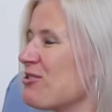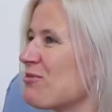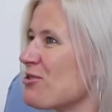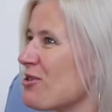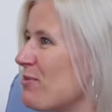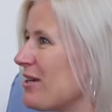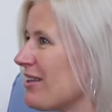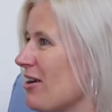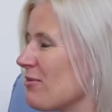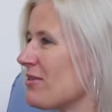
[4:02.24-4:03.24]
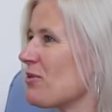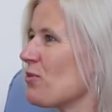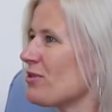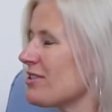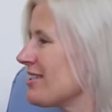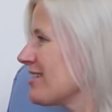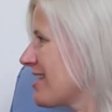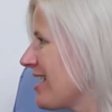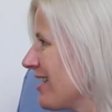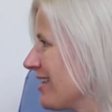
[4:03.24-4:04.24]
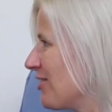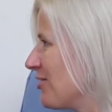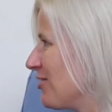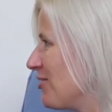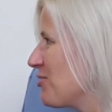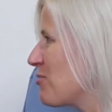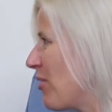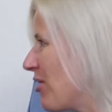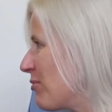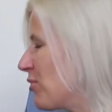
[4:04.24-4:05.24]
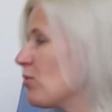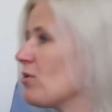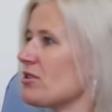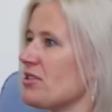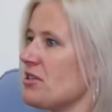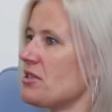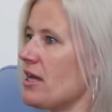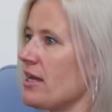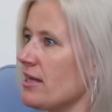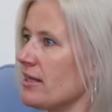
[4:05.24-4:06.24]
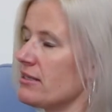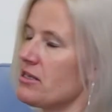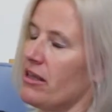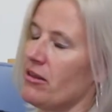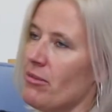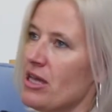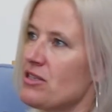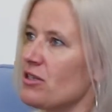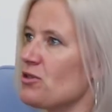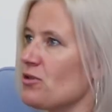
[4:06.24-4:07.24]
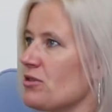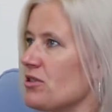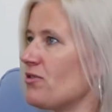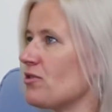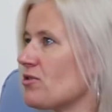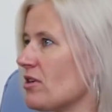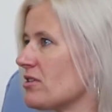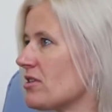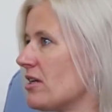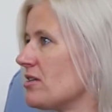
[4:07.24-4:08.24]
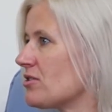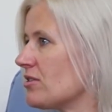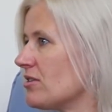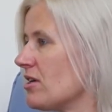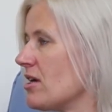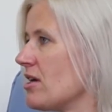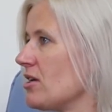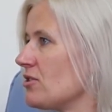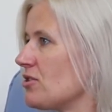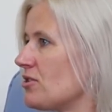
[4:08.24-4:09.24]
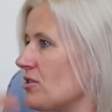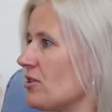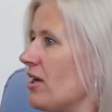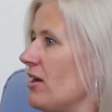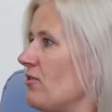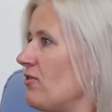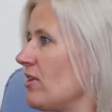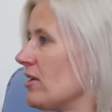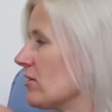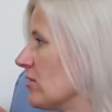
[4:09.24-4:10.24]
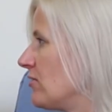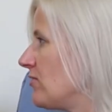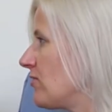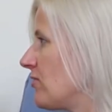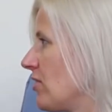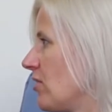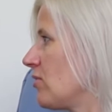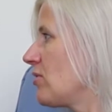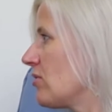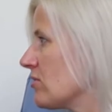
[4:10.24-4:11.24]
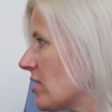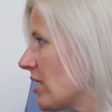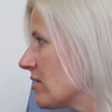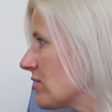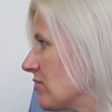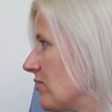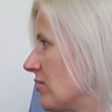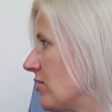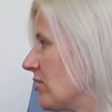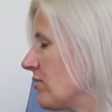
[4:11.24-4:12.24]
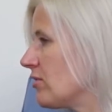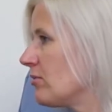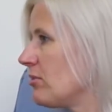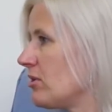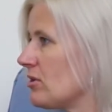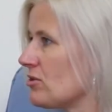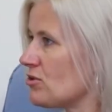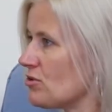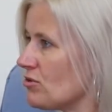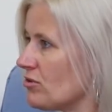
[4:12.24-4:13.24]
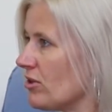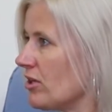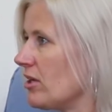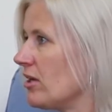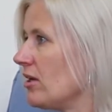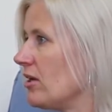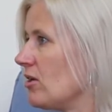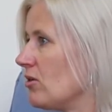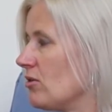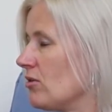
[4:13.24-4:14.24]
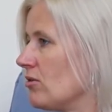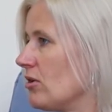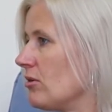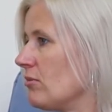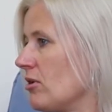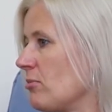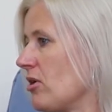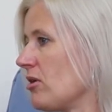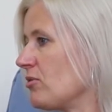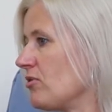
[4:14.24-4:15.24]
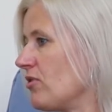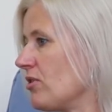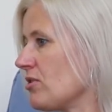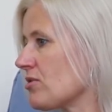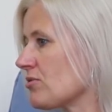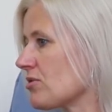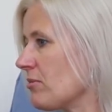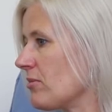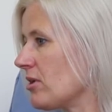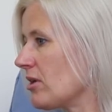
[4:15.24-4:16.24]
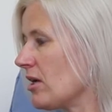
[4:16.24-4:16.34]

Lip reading: And sometimes I'll pick that up and think, what does it say in the Good News Bible? Or what does it say in, say, the Message or a different translation? Just to get a feel of the whole context of a story or a Bible verse or something.